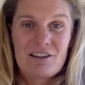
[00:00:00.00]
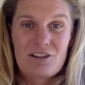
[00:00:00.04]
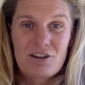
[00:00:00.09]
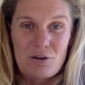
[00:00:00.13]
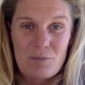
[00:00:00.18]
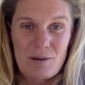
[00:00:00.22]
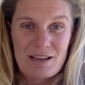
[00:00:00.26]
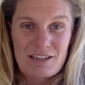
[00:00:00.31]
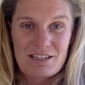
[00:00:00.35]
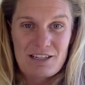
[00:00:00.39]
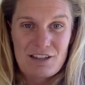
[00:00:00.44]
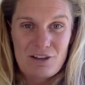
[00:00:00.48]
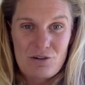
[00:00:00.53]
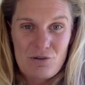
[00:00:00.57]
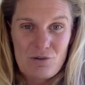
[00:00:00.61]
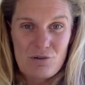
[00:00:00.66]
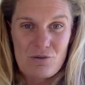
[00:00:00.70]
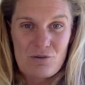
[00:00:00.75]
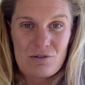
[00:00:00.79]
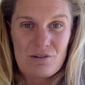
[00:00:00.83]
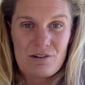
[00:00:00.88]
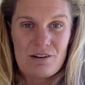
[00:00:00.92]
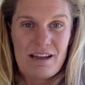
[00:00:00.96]
Go back to the
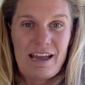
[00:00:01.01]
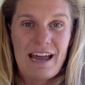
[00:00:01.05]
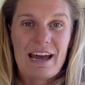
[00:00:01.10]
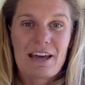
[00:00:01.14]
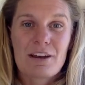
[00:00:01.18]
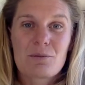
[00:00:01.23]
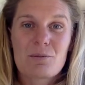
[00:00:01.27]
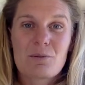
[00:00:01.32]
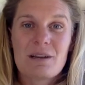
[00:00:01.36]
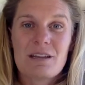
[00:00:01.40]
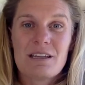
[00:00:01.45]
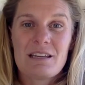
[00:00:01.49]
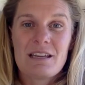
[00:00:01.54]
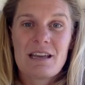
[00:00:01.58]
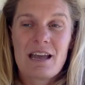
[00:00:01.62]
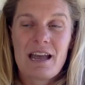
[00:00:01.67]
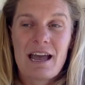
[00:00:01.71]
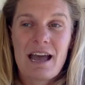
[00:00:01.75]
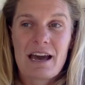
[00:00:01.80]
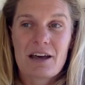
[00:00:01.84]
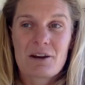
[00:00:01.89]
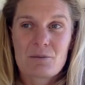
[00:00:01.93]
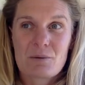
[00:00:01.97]
core. How do we
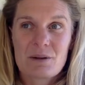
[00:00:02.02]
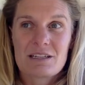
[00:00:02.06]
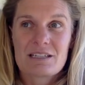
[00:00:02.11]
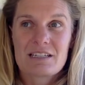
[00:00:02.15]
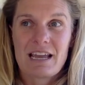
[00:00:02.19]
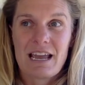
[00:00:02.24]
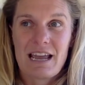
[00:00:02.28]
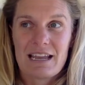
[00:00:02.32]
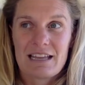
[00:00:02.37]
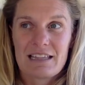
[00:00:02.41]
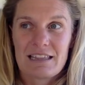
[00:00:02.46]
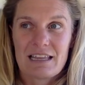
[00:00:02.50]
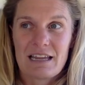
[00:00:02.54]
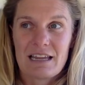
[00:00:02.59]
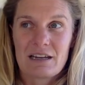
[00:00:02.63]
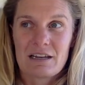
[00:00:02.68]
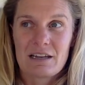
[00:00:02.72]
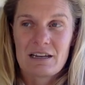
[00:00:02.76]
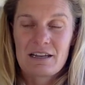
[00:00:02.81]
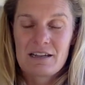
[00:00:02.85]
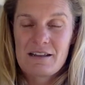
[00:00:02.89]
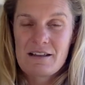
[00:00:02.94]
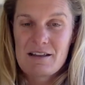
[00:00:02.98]
take that
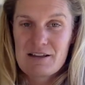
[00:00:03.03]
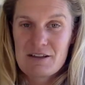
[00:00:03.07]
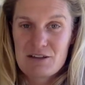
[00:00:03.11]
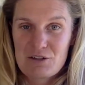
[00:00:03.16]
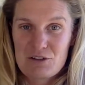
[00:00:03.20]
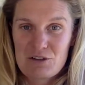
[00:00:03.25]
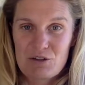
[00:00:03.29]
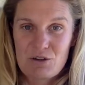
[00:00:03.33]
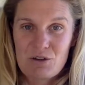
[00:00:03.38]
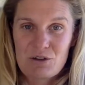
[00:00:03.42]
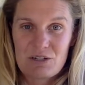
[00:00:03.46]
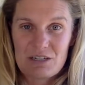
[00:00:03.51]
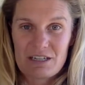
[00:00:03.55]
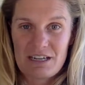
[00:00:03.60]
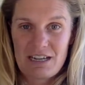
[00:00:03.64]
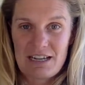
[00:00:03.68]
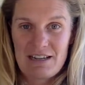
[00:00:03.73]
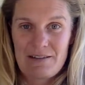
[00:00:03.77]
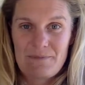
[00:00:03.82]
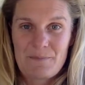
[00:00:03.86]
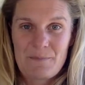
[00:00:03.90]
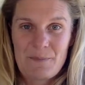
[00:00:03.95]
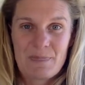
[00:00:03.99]

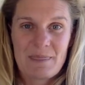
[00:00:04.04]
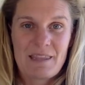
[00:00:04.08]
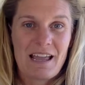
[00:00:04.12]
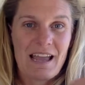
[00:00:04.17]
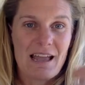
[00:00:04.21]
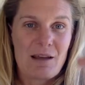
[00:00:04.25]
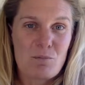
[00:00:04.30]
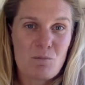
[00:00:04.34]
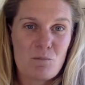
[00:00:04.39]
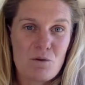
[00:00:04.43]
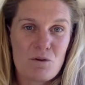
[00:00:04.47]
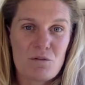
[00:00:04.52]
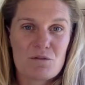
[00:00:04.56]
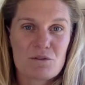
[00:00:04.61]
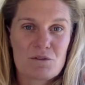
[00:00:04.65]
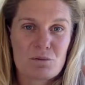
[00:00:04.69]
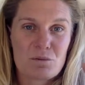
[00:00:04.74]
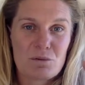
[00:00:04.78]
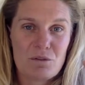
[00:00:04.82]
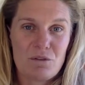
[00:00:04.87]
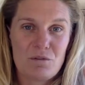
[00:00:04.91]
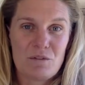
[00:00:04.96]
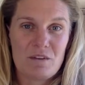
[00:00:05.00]
certainty and move
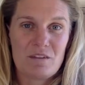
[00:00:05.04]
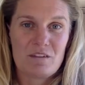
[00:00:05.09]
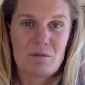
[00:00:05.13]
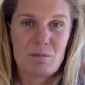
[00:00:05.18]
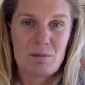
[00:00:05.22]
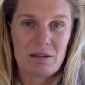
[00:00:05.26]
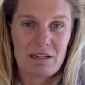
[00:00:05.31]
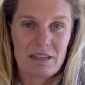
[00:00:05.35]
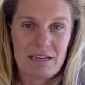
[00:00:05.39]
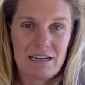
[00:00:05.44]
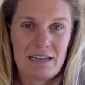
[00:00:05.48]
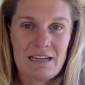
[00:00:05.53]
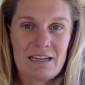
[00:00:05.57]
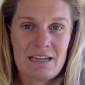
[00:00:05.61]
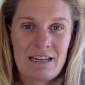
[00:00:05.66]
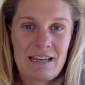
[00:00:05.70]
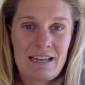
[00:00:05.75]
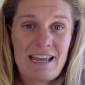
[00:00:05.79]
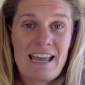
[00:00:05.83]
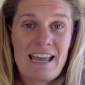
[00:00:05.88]
towards visibility?